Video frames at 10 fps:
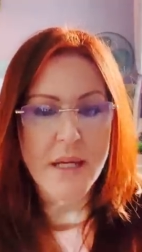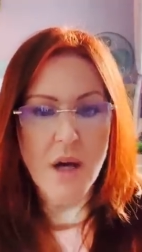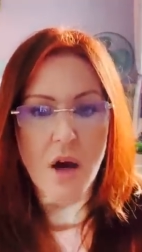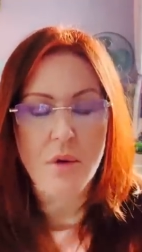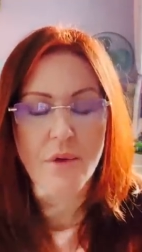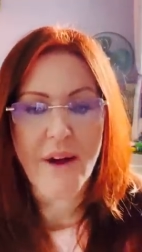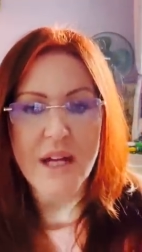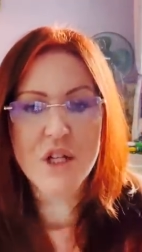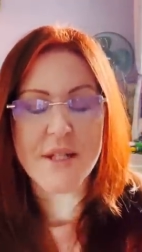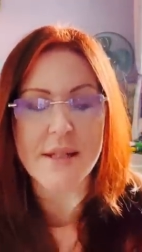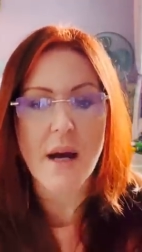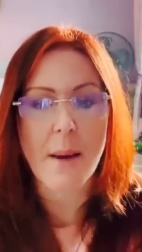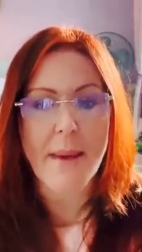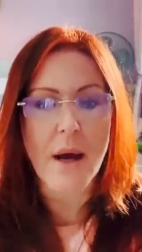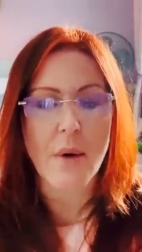narc revenge, she's
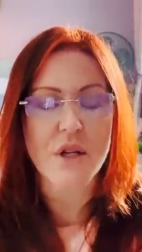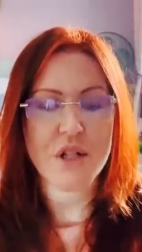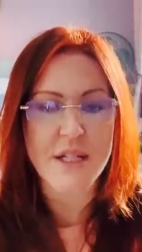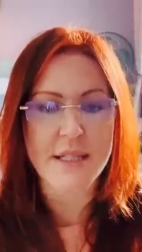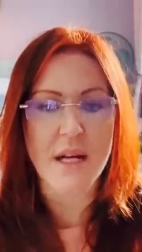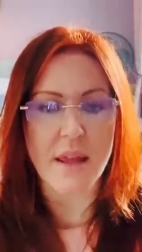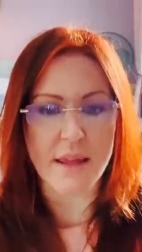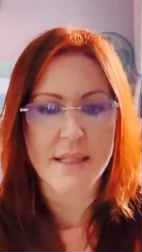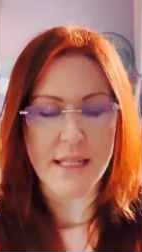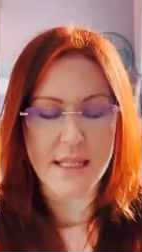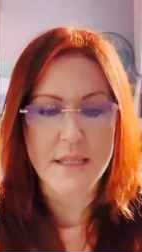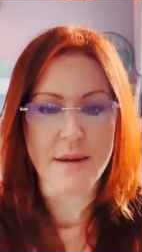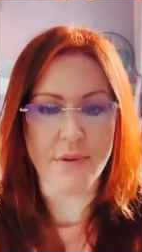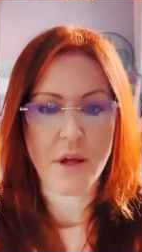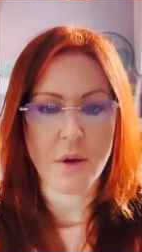come out and she's done this
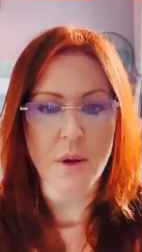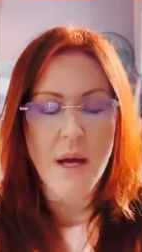interview.